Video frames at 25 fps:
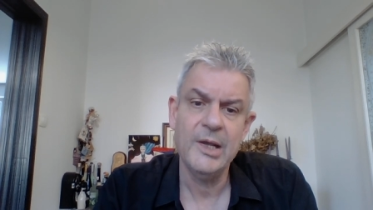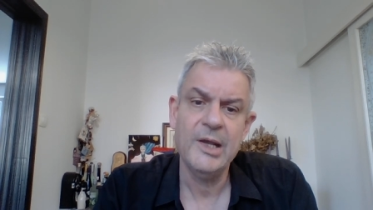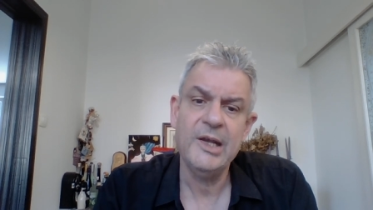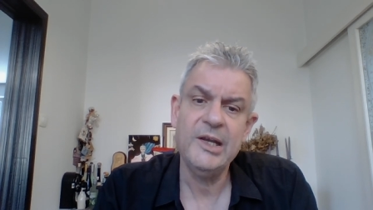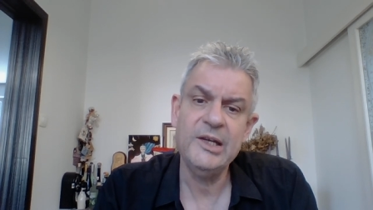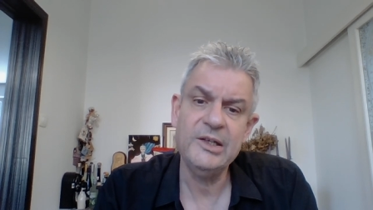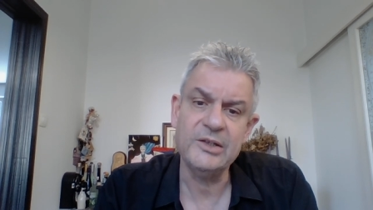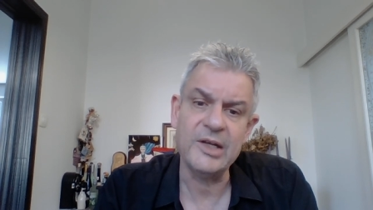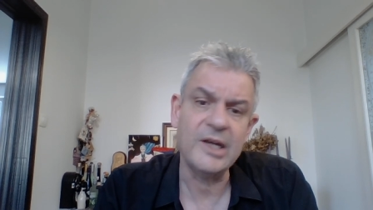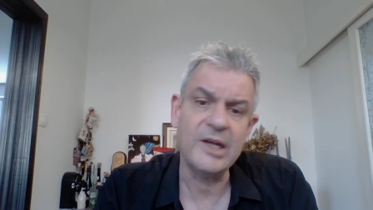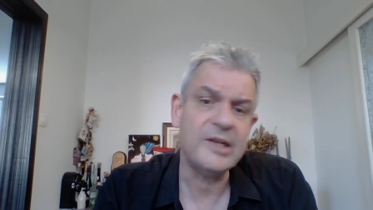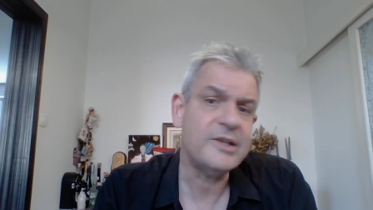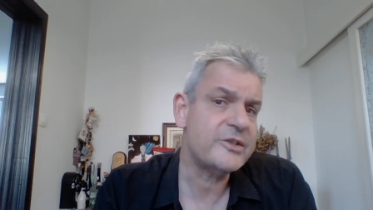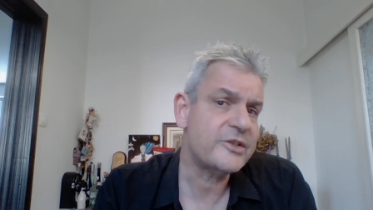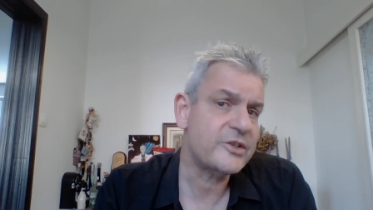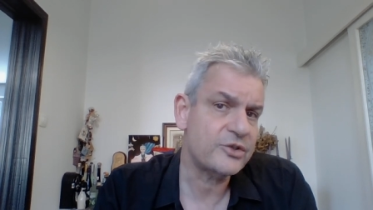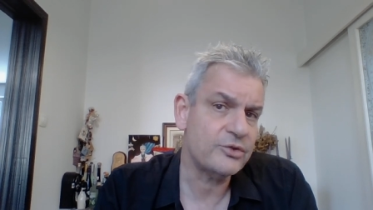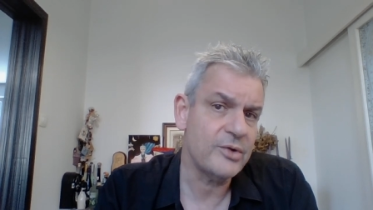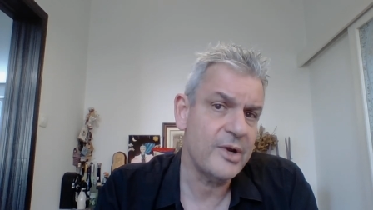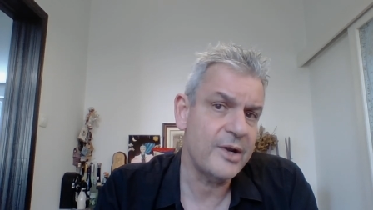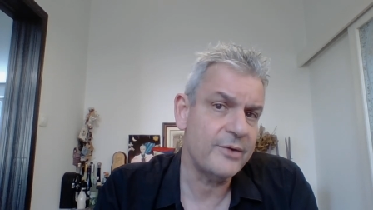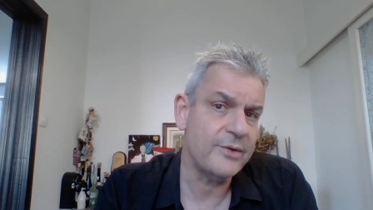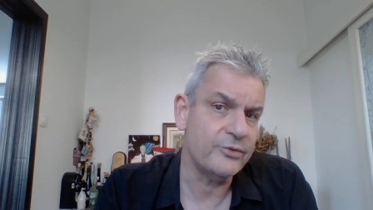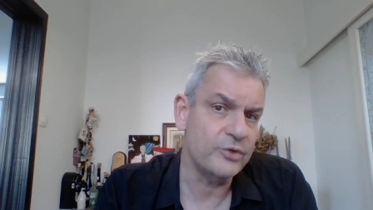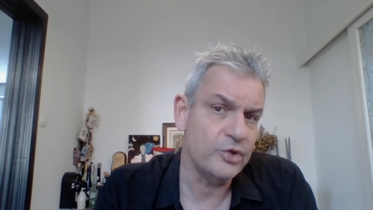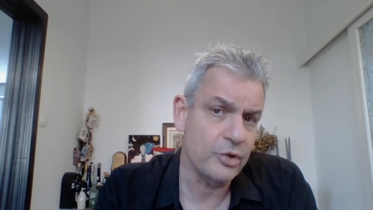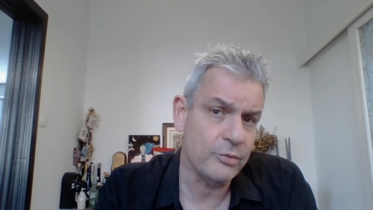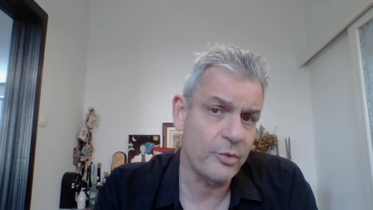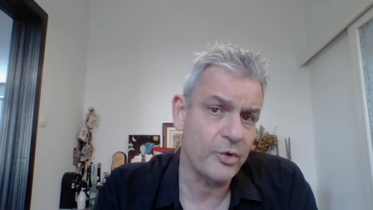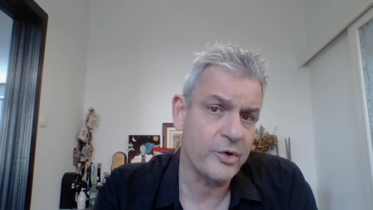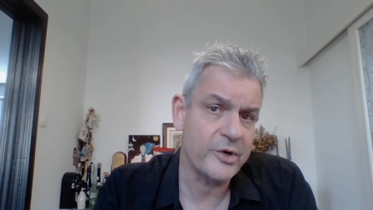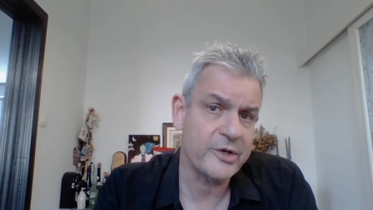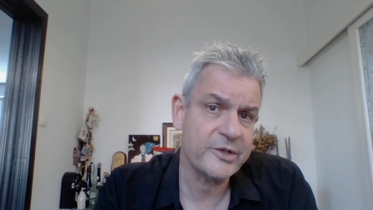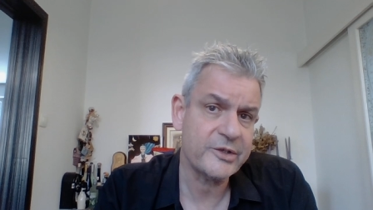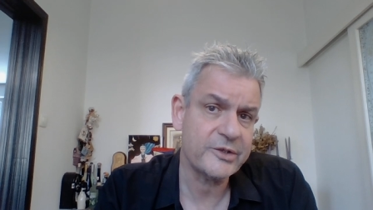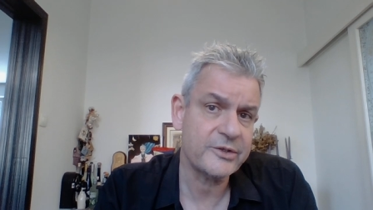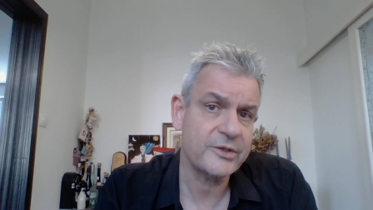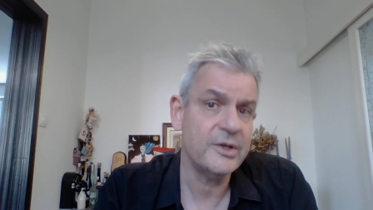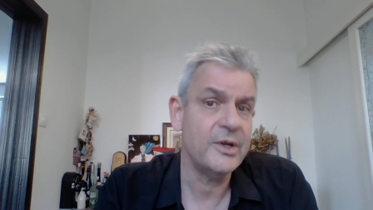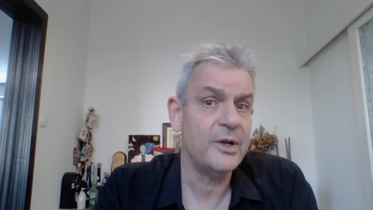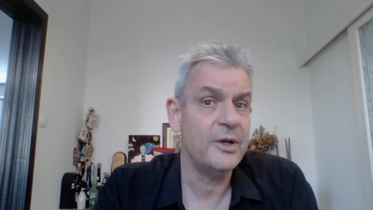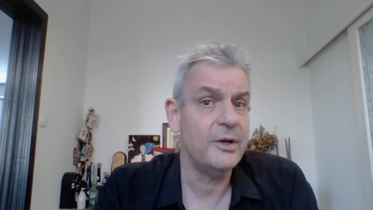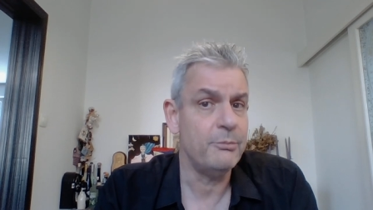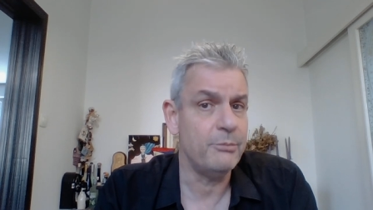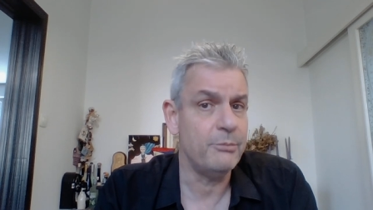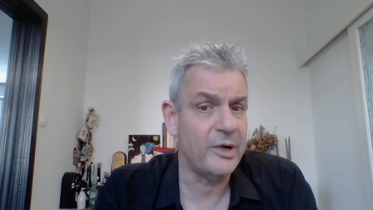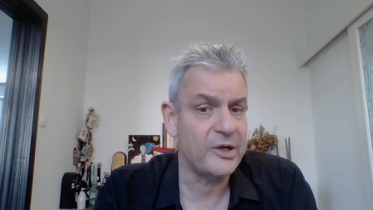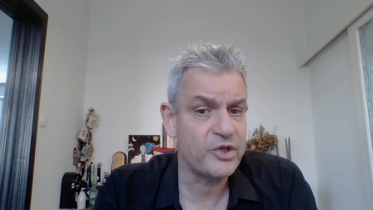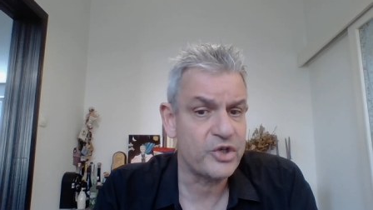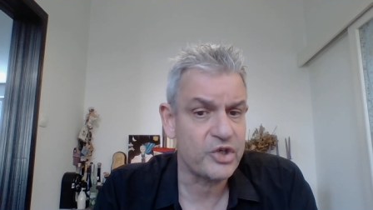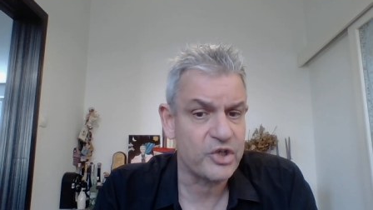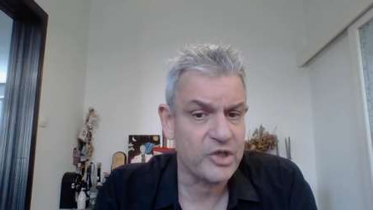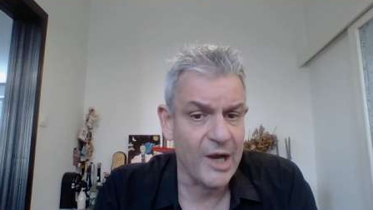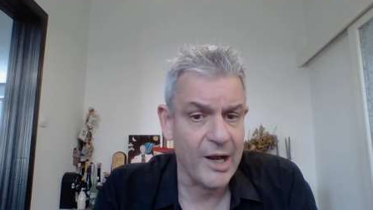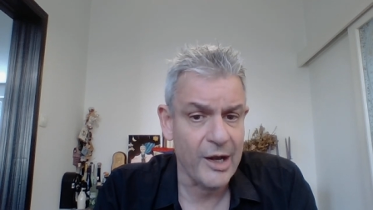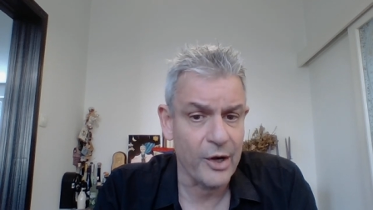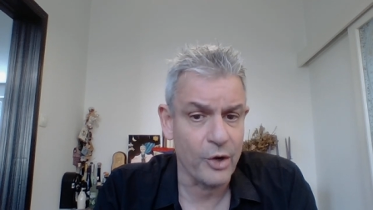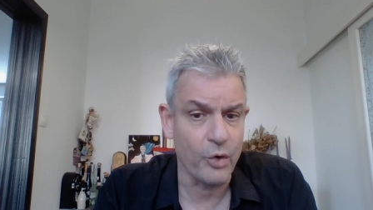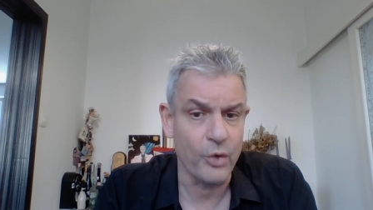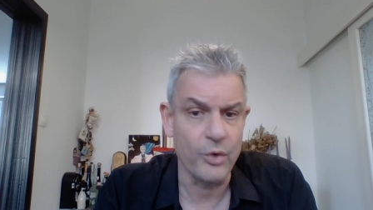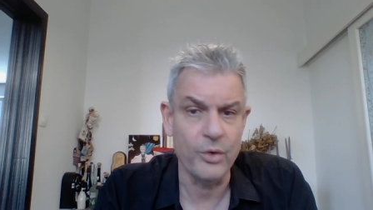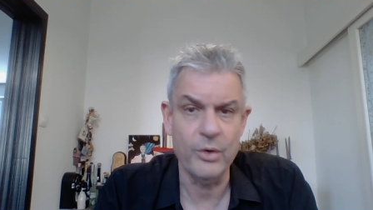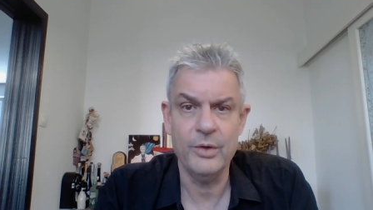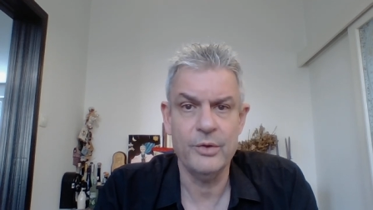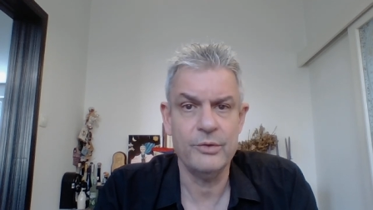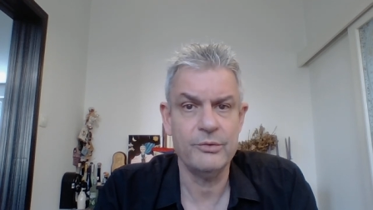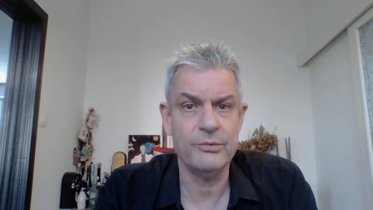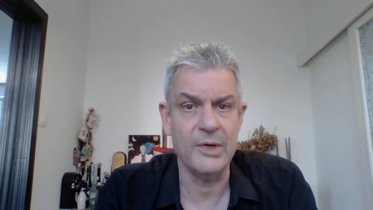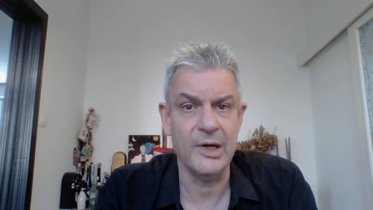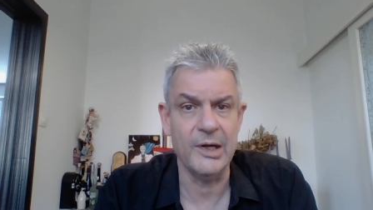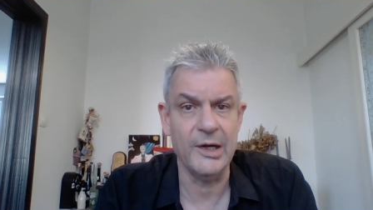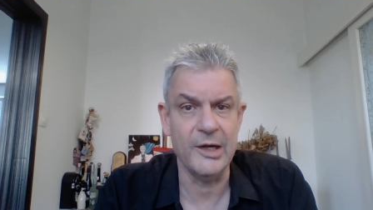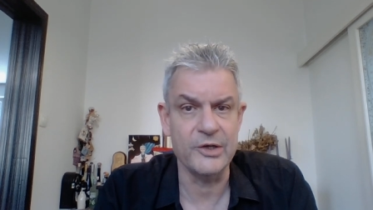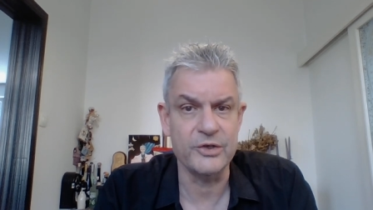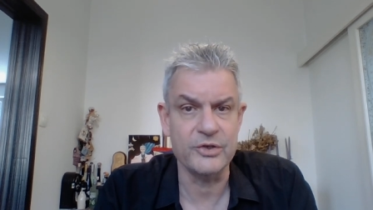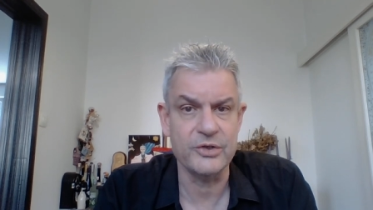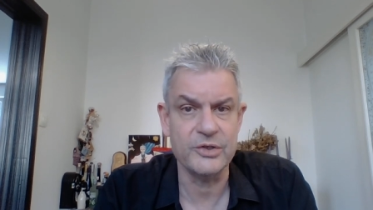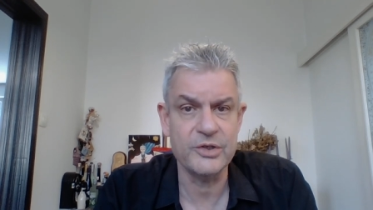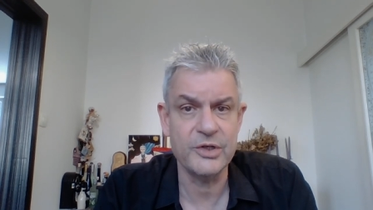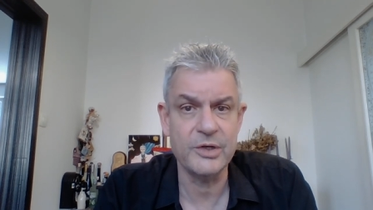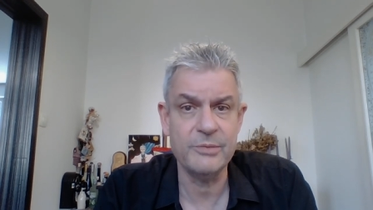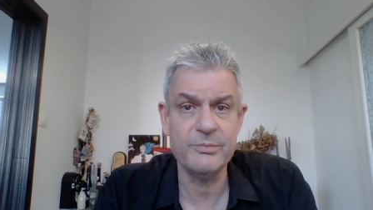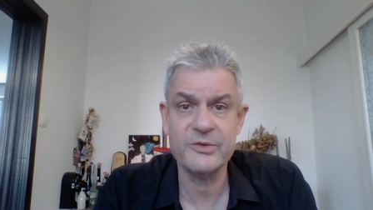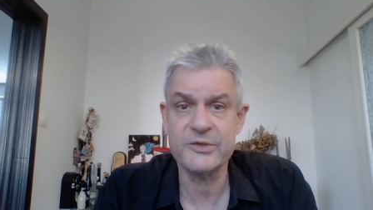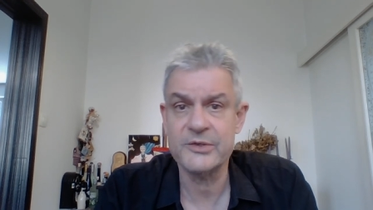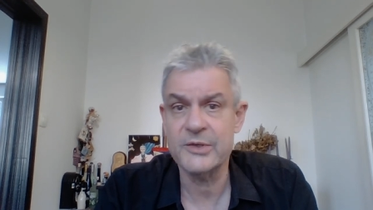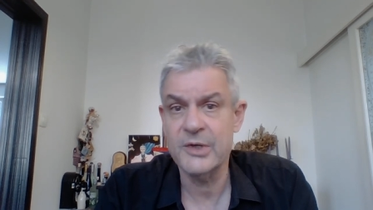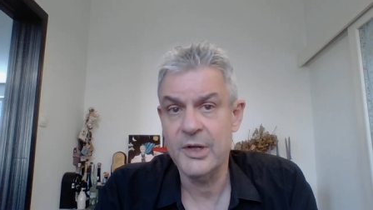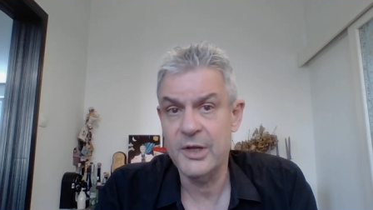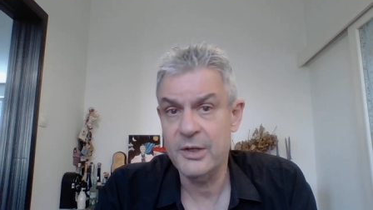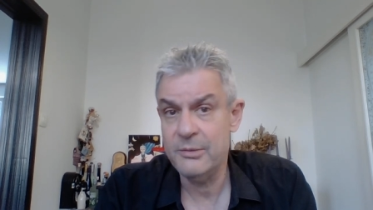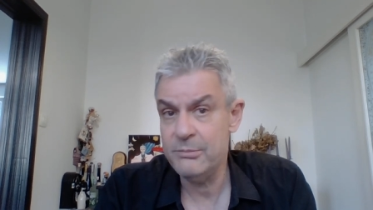He tends to have numerous but shallow relationships